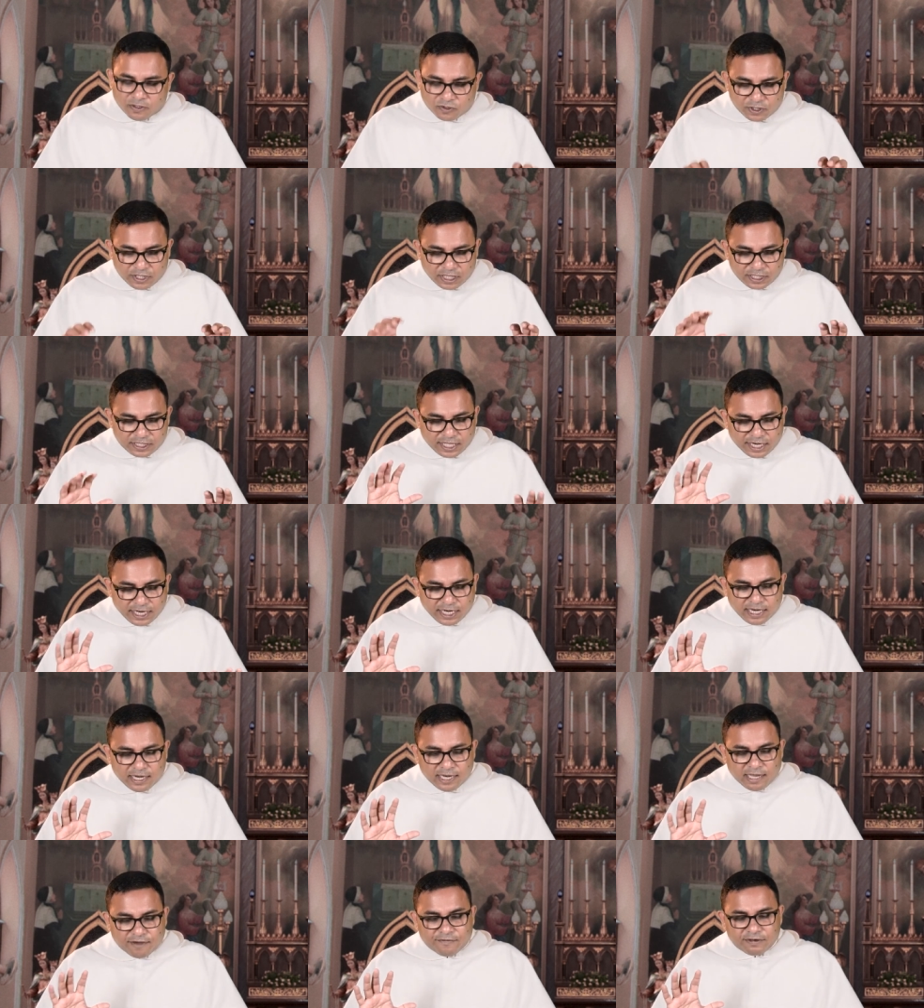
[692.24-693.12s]
So the
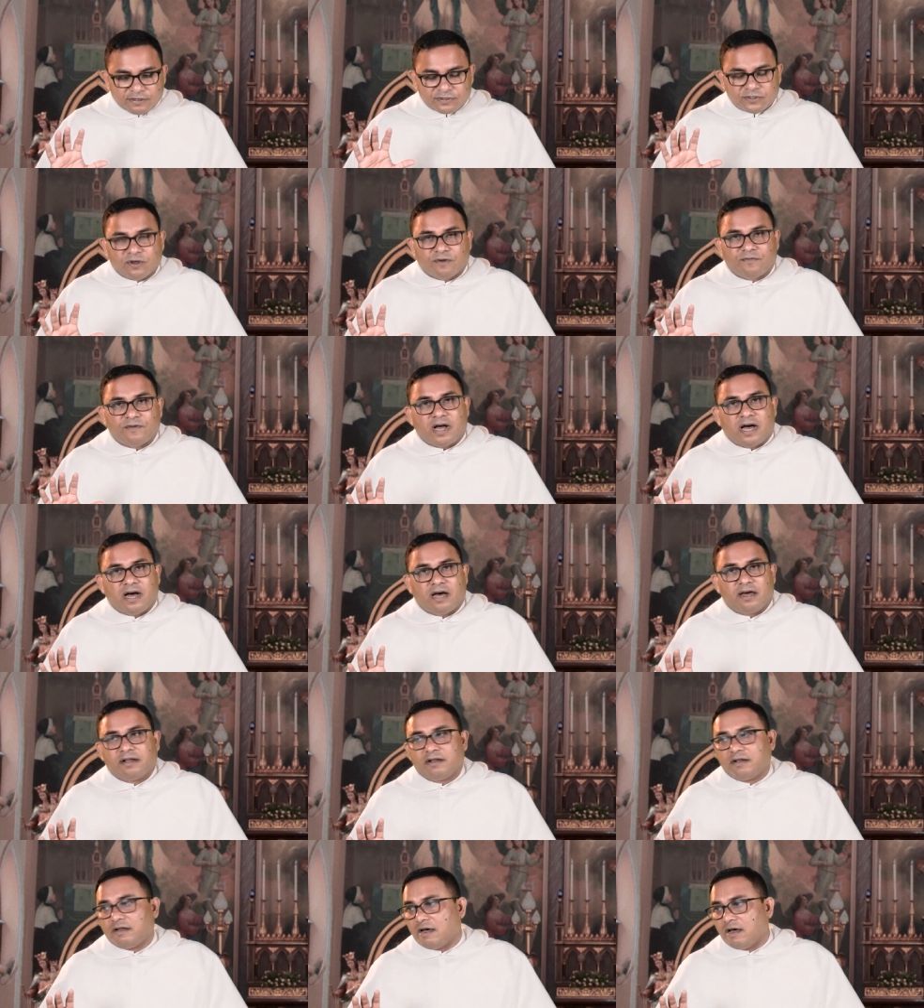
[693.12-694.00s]
three levels of
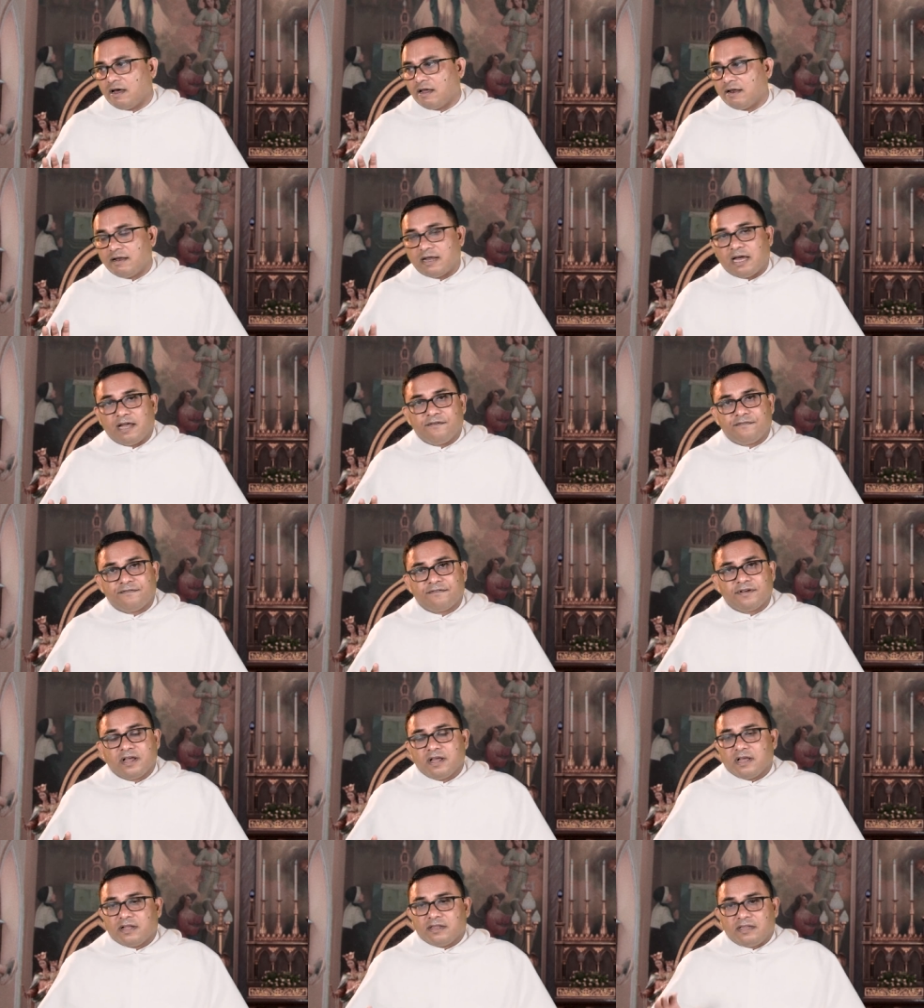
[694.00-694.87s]
our, our
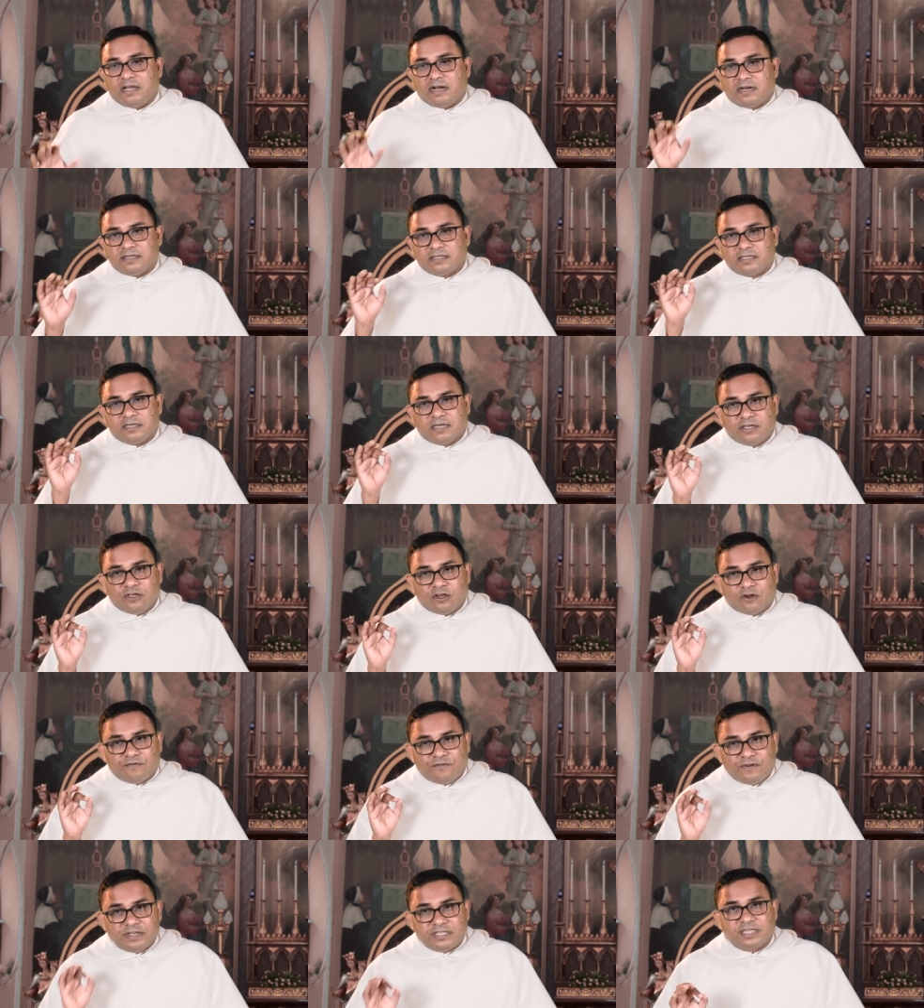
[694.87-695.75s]
life, that is
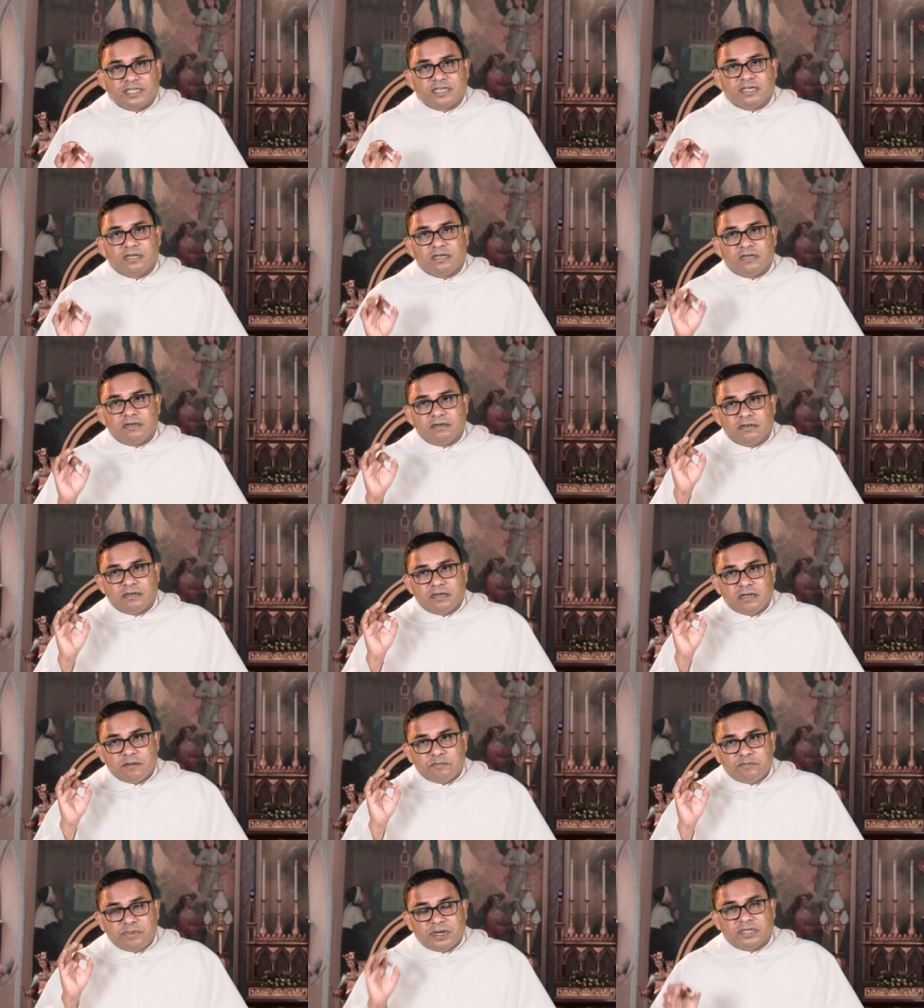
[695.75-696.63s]
your physical,
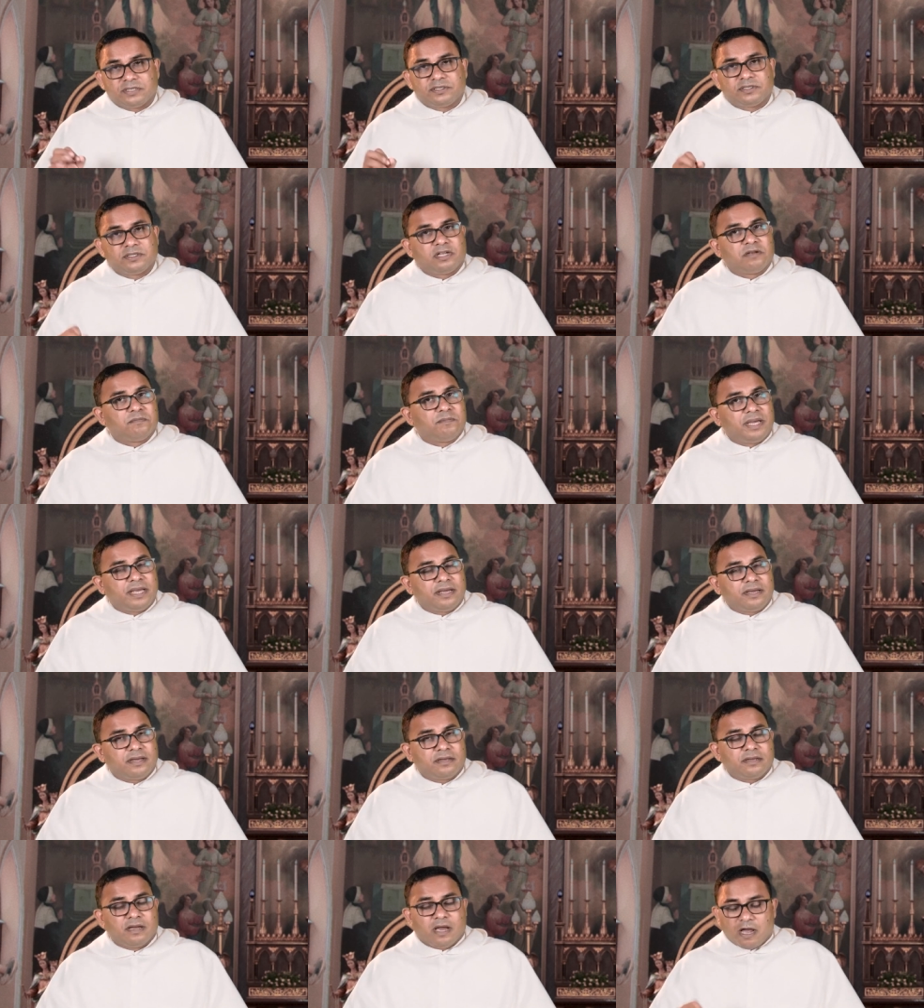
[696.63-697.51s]
personal
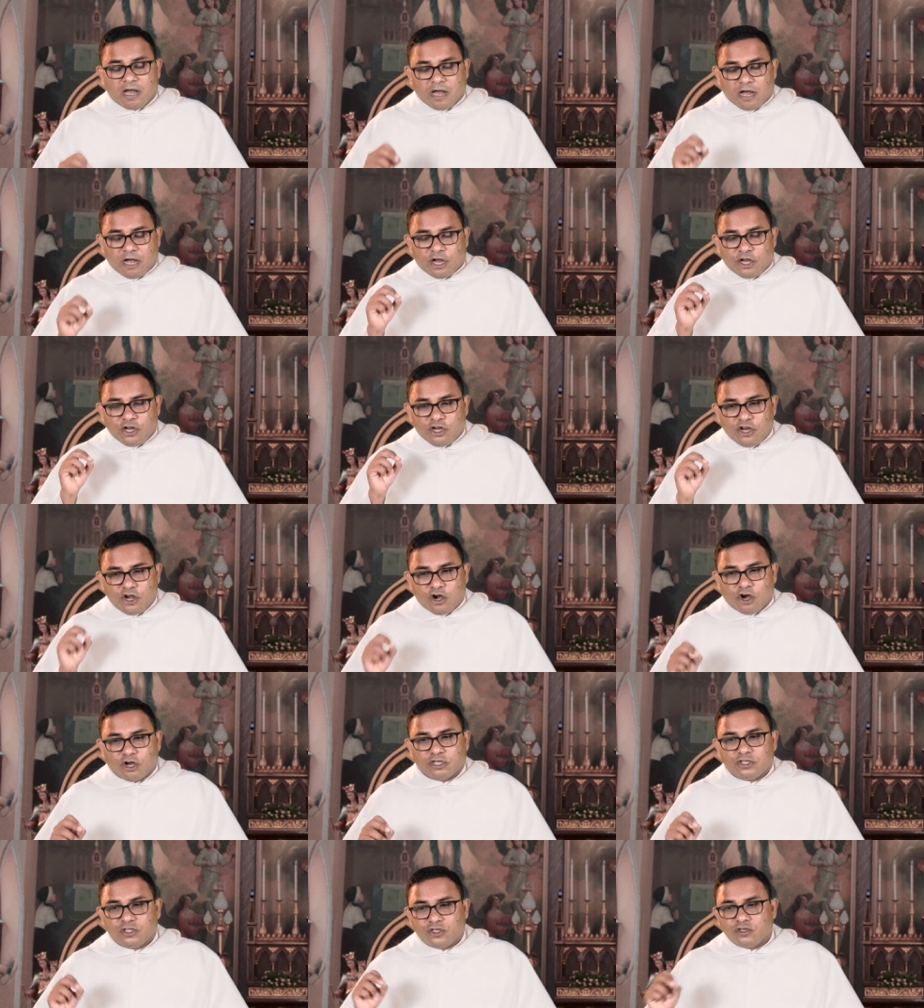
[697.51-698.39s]
being,
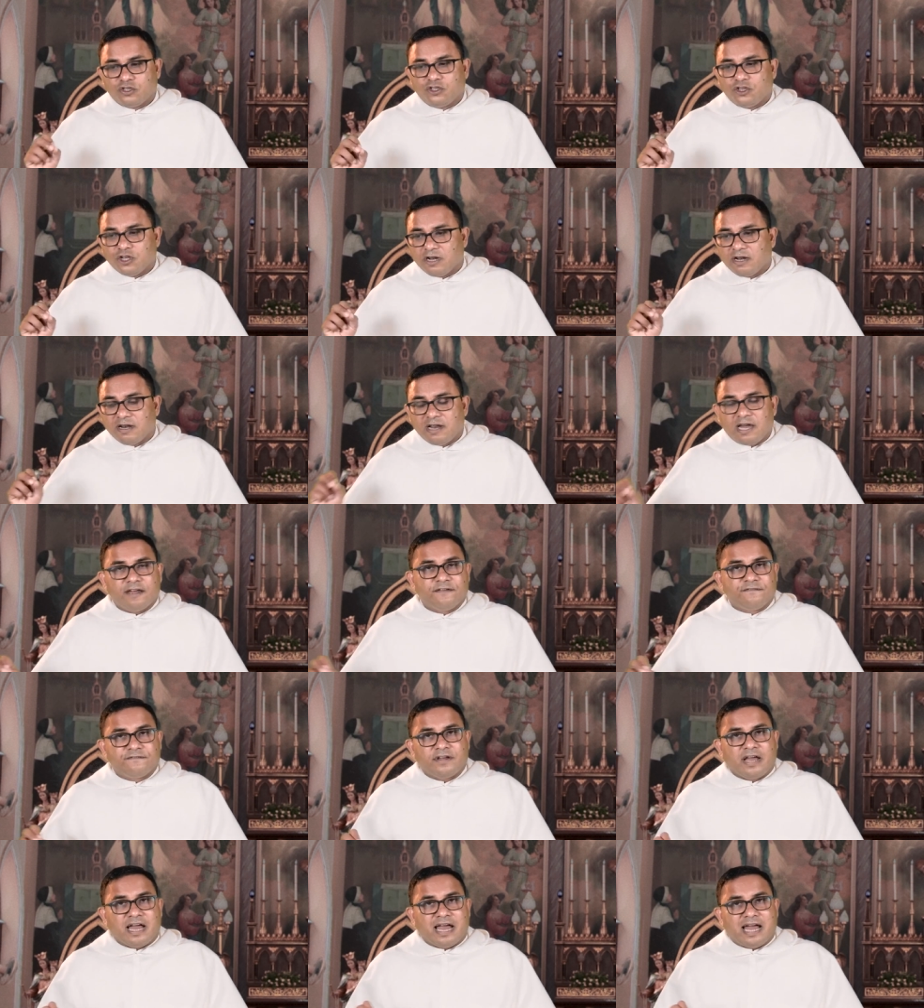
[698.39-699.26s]
your social
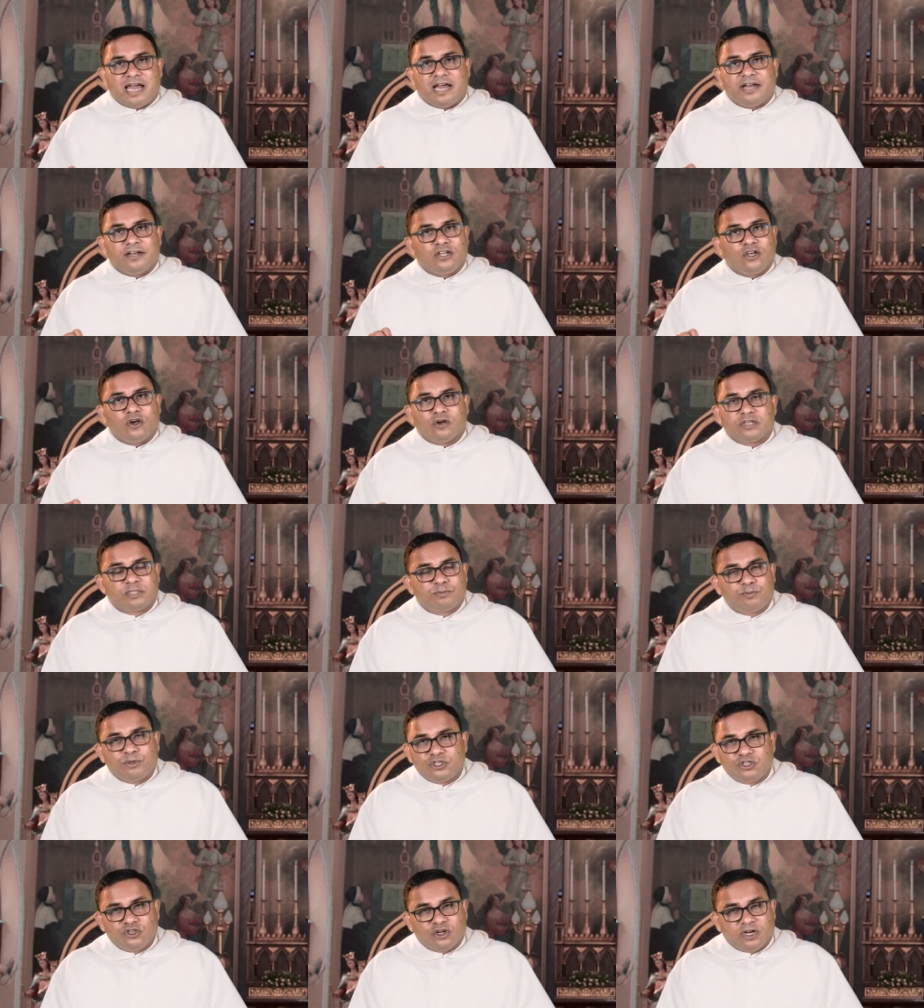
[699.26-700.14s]
life and your
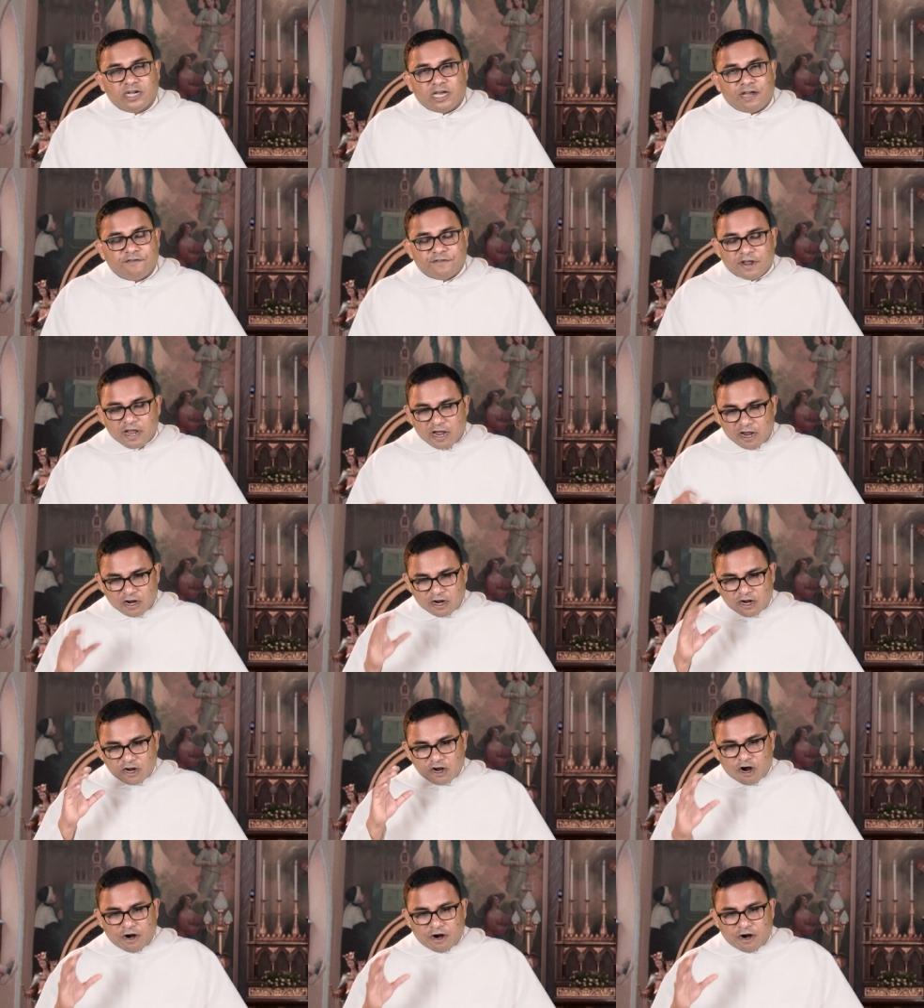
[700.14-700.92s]
spiritual life.